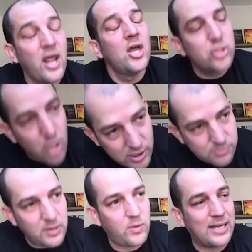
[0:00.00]
trust
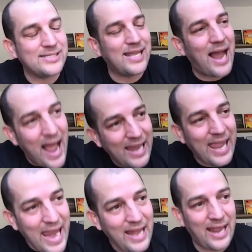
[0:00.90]
me when I say I
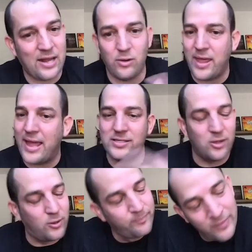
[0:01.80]
can handle that.
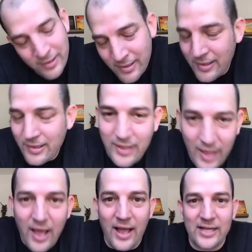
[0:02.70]
So,
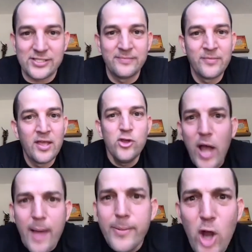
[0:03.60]
gosh, you
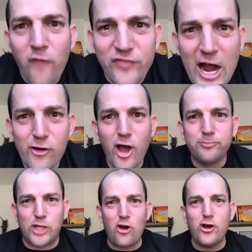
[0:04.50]
got me all fired up,
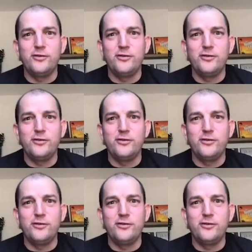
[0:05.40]
Jared.